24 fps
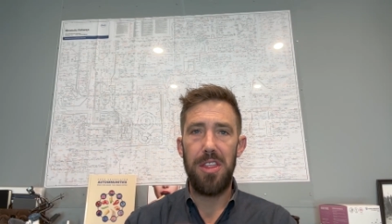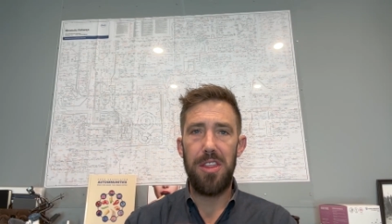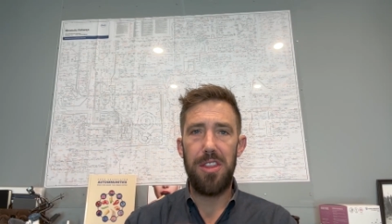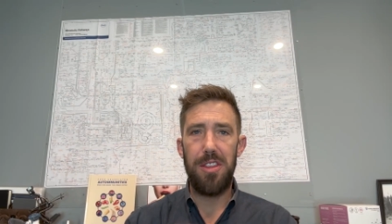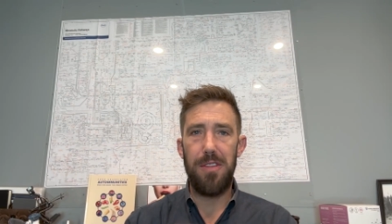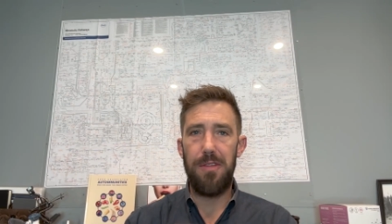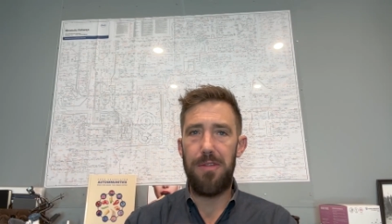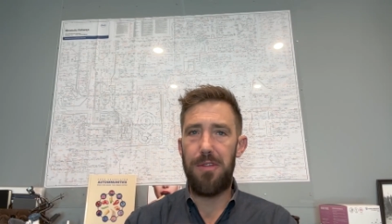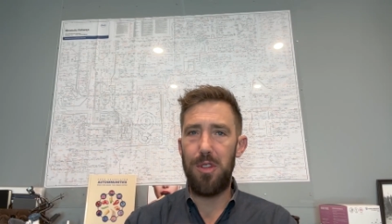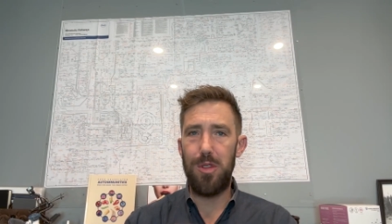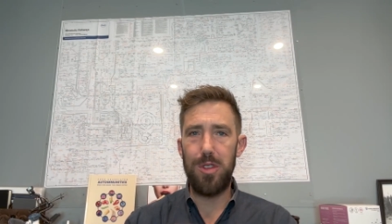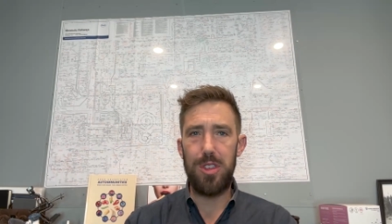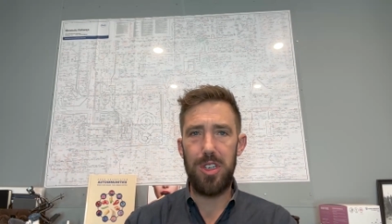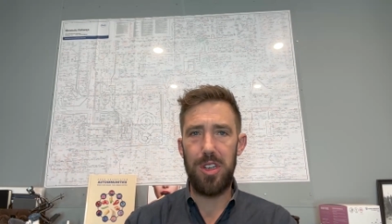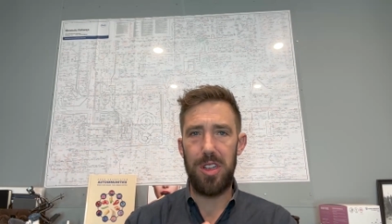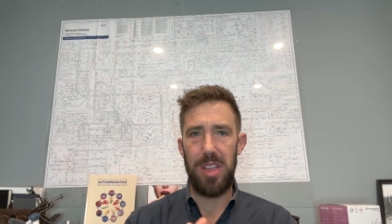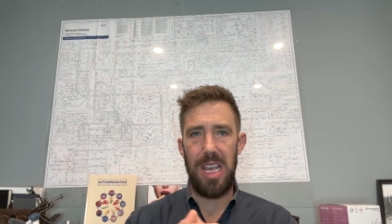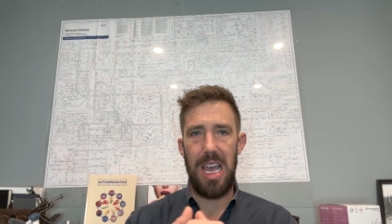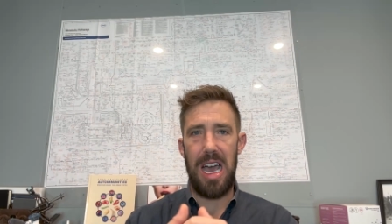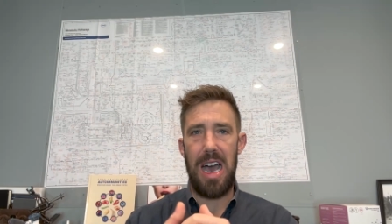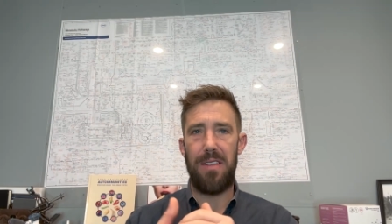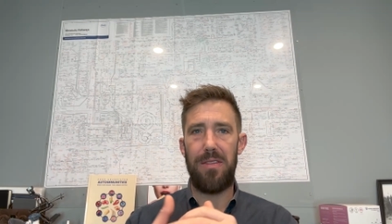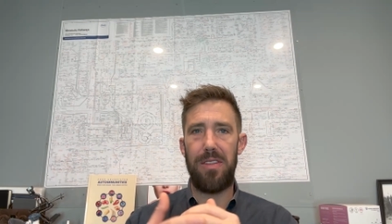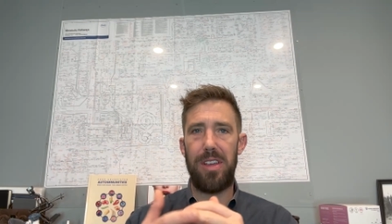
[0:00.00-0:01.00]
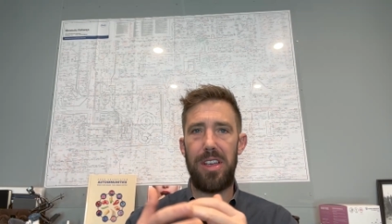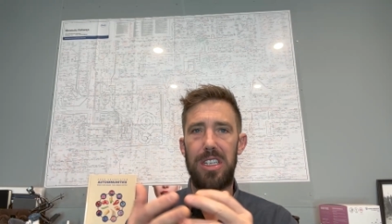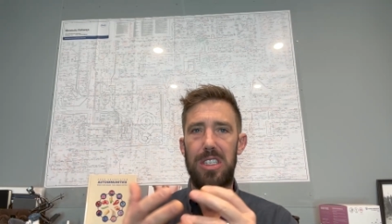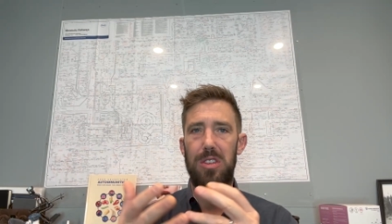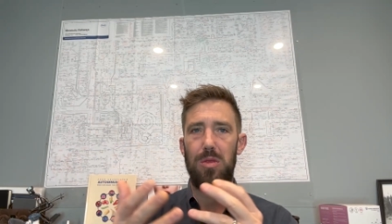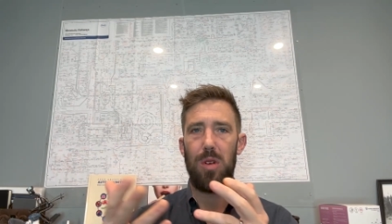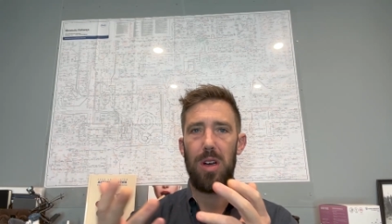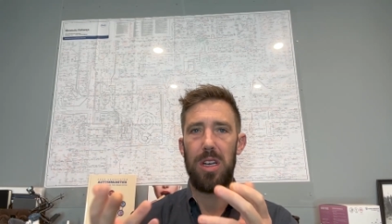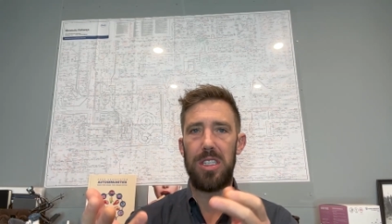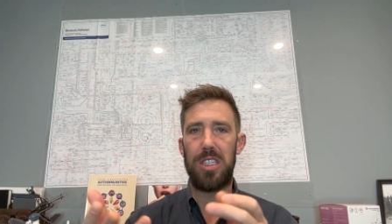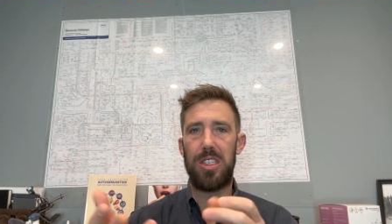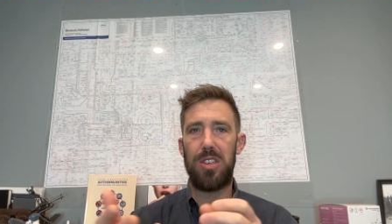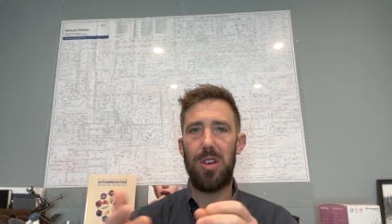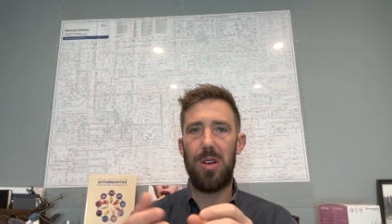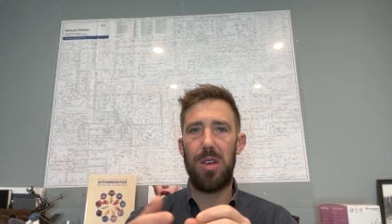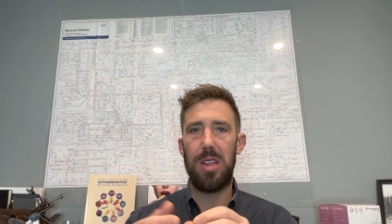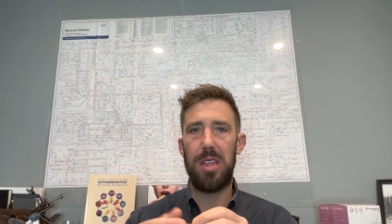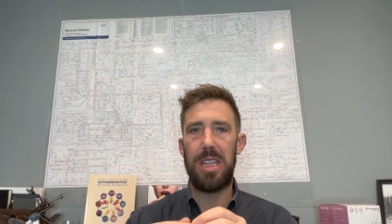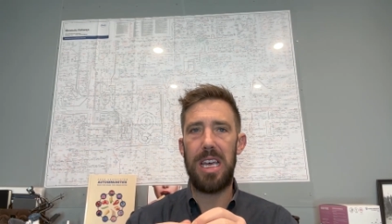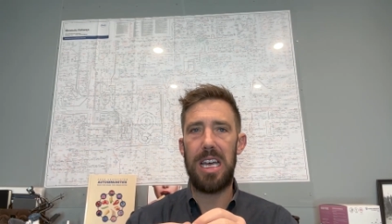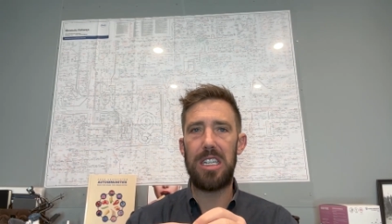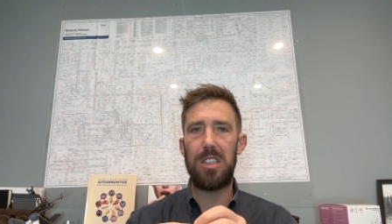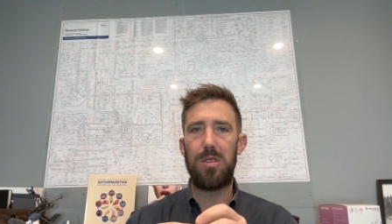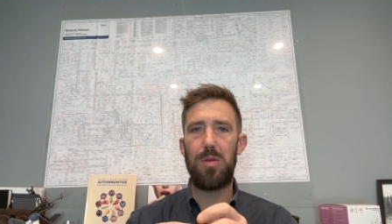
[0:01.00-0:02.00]
foods are the obvious one. So
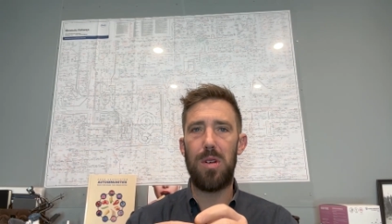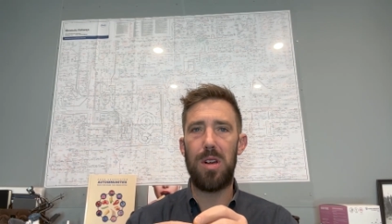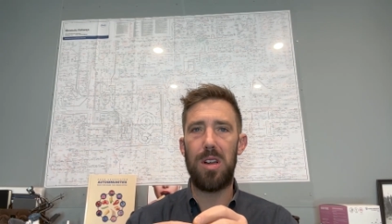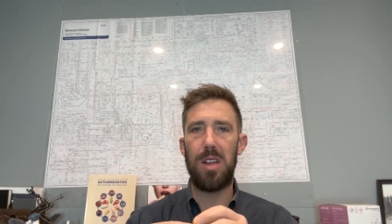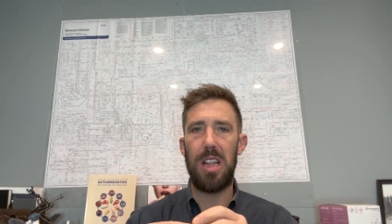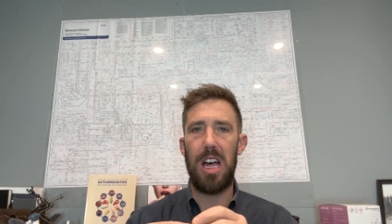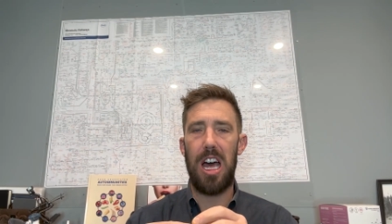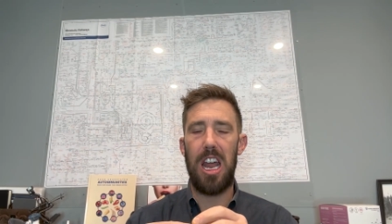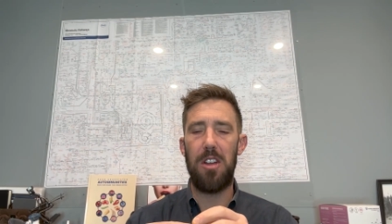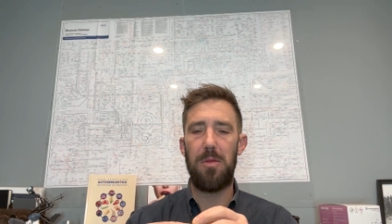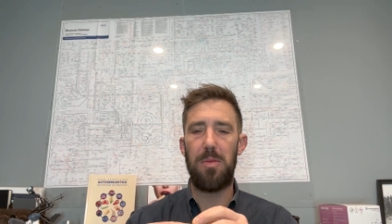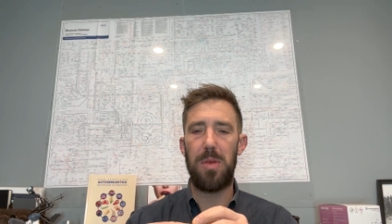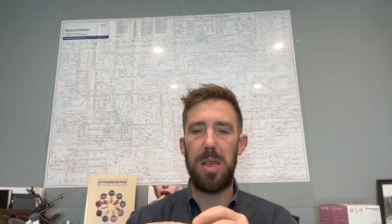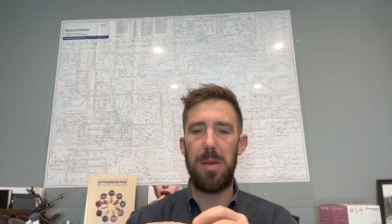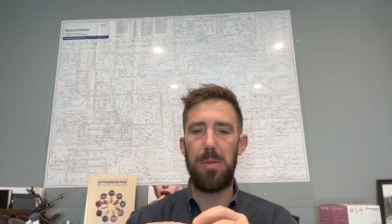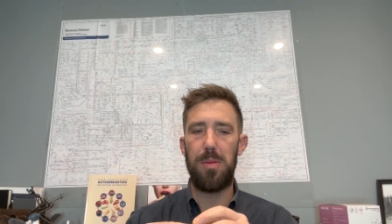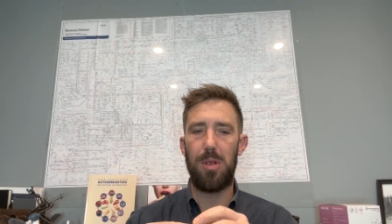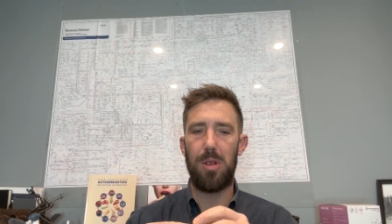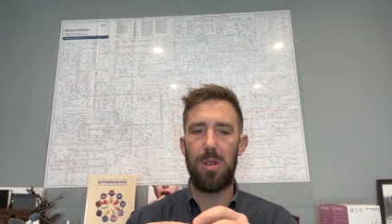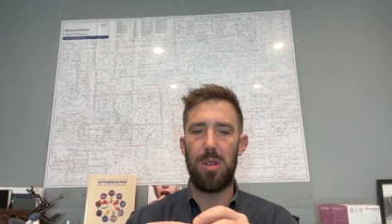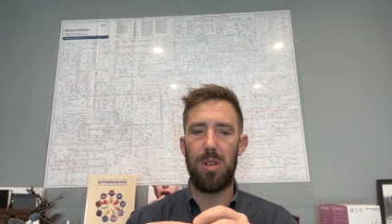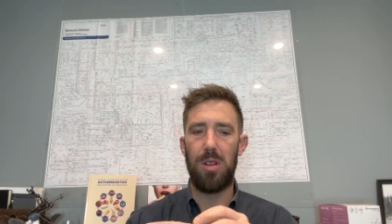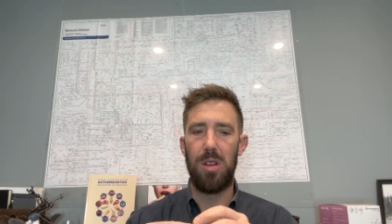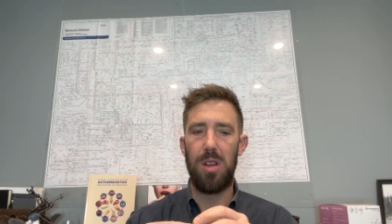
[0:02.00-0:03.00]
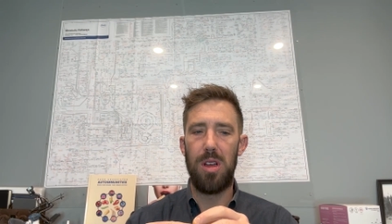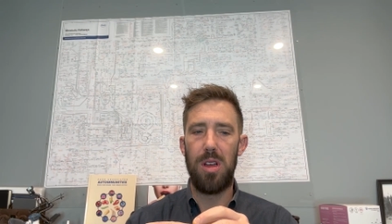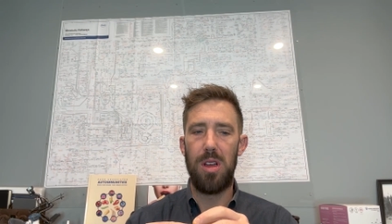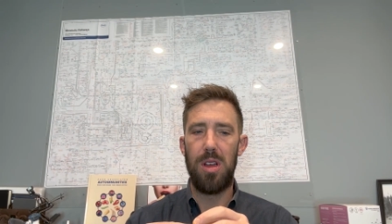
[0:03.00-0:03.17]
that's where a lot of people